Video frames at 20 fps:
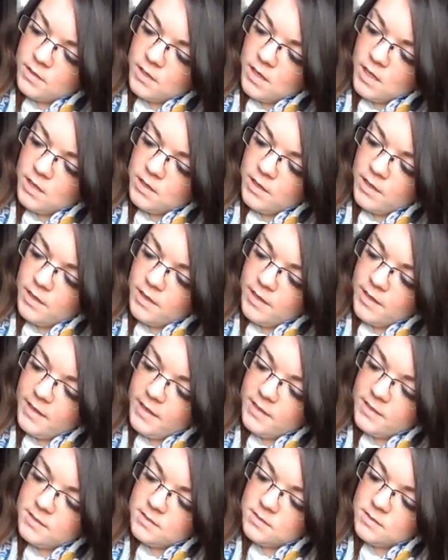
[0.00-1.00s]

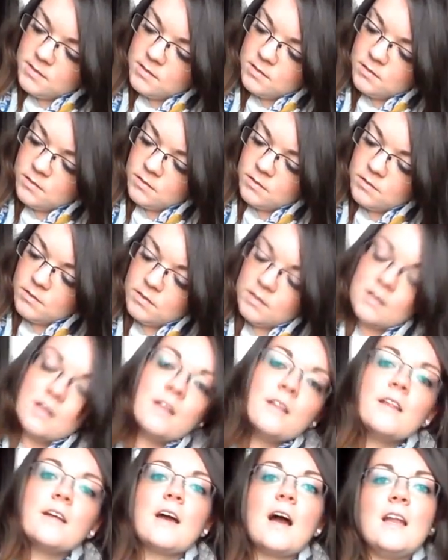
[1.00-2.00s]
colour's
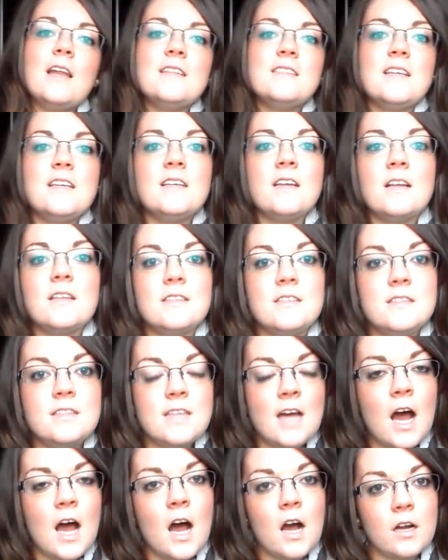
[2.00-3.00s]
in
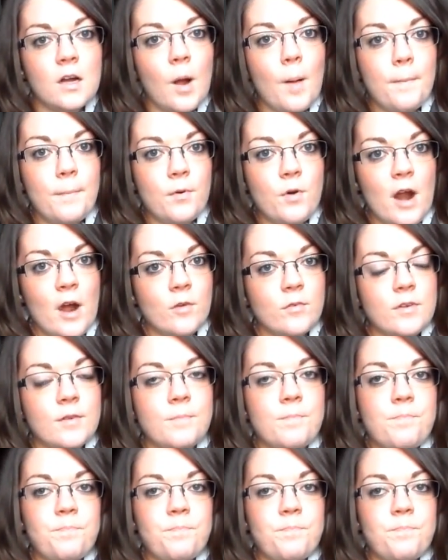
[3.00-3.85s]
dark brown.